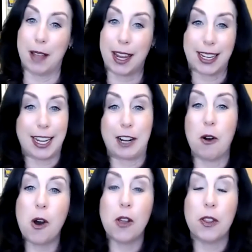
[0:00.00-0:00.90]
like getting
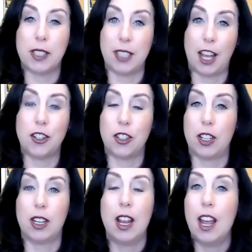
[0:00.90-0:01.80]
all this
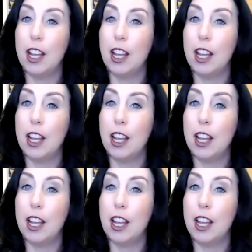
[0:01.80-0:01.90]
attention,